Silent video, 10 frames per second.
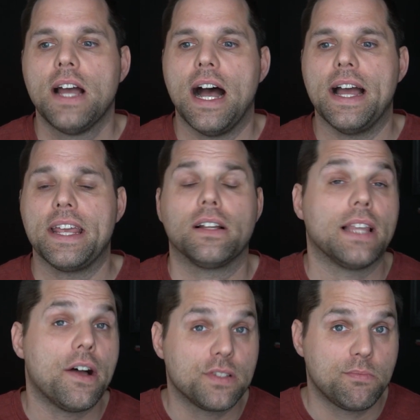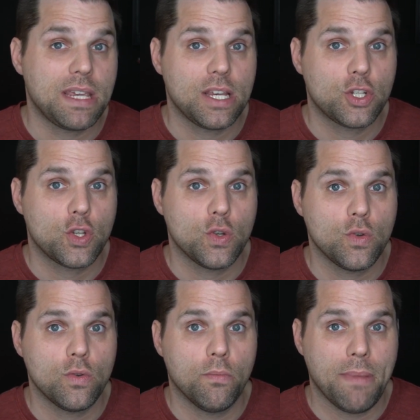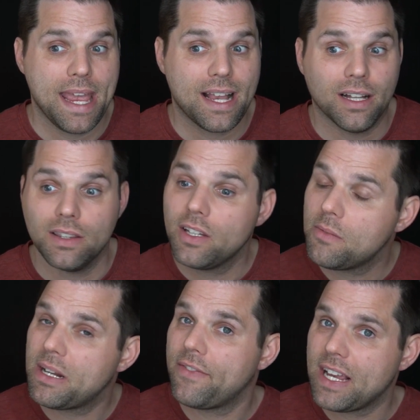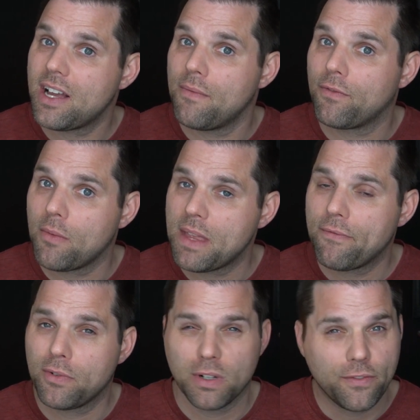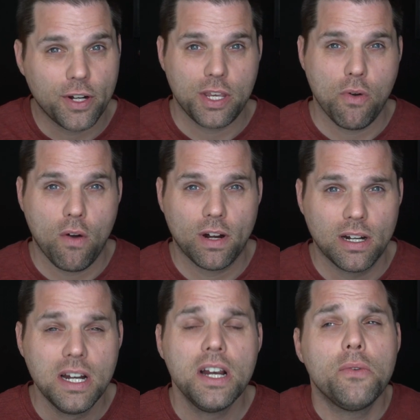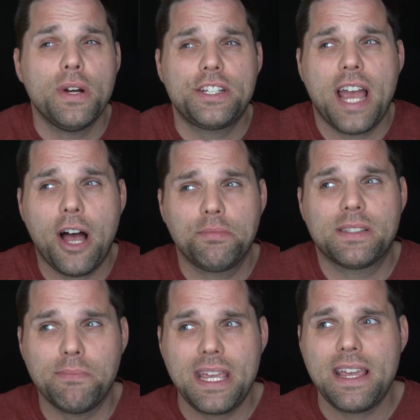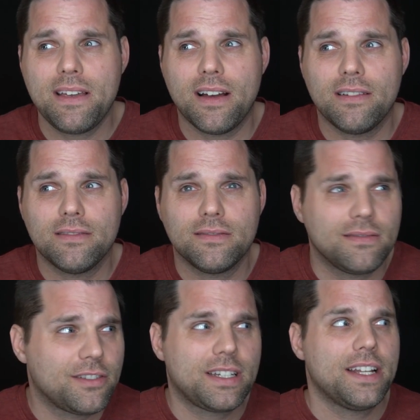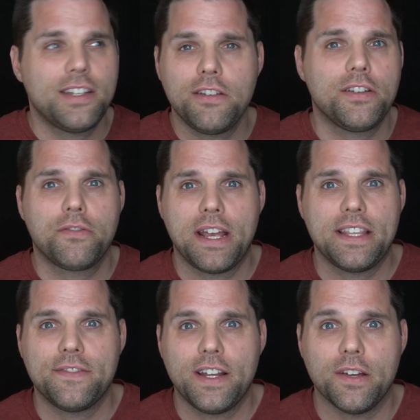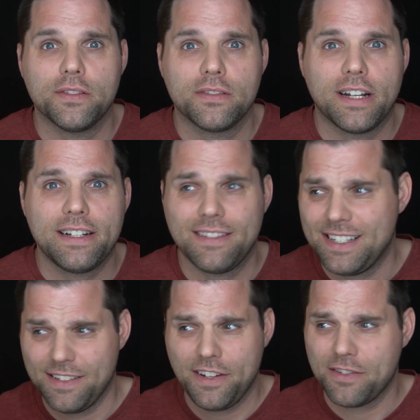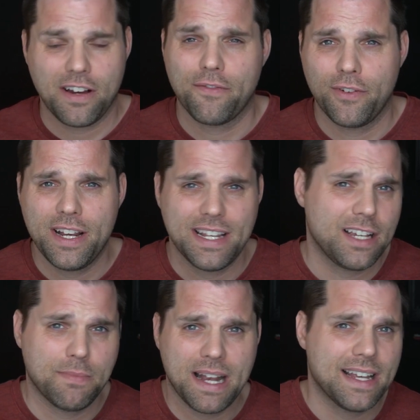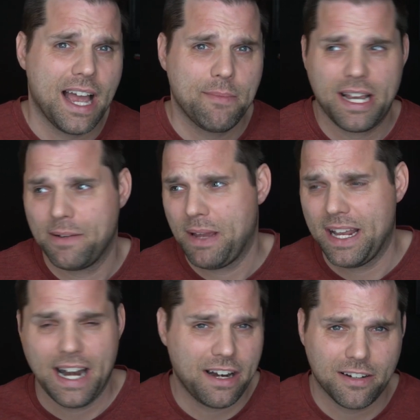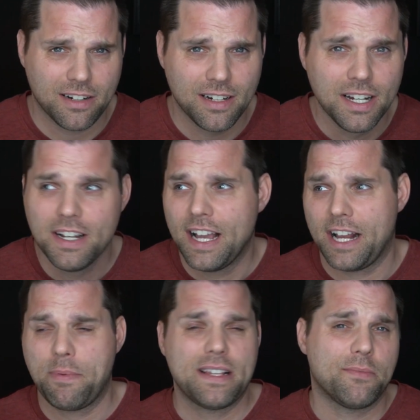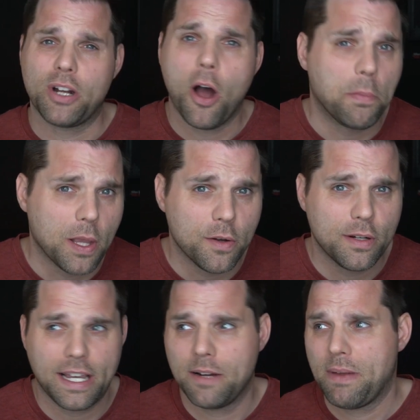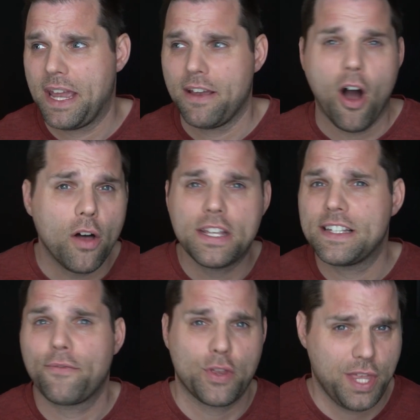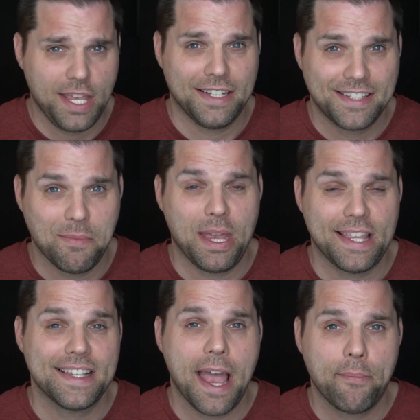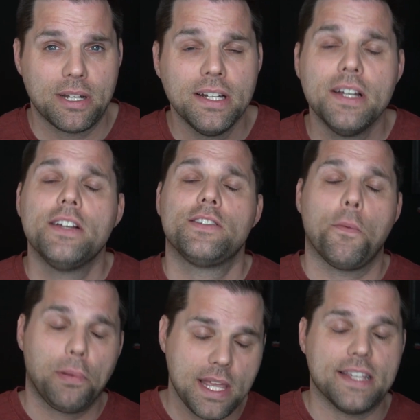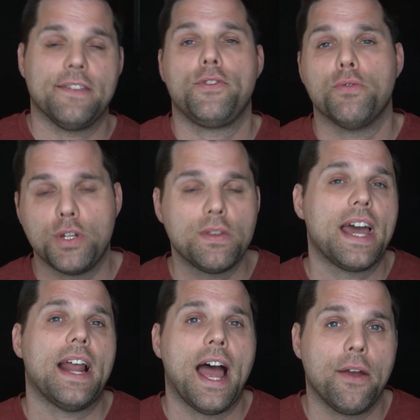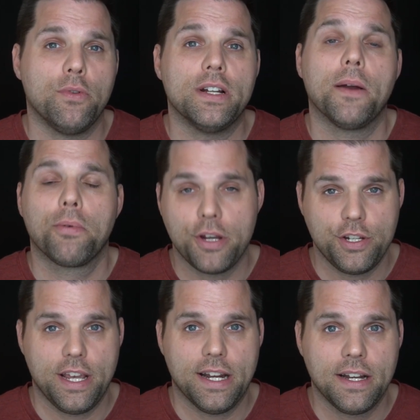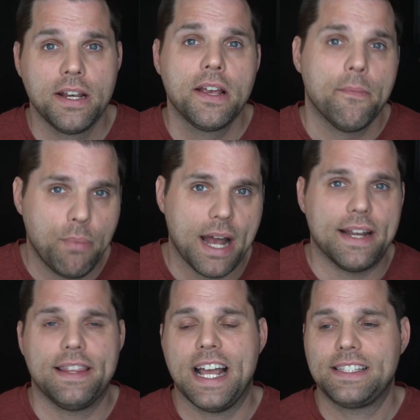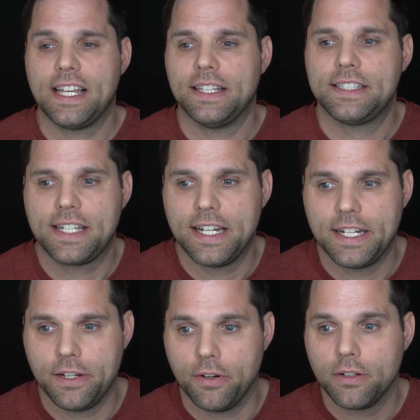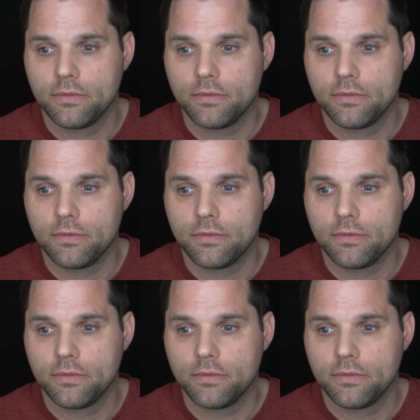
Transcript: It allows me to make a little bit of income from them for referring you over, which helps me continue to create these videos, right? These videos aren't free. It takes my time. I got to pay an editor. I got to pay someone to upload. I got to pay all these different things to make these happen. So please, if you would do that, I would appreciate it. But that said, let's get in here.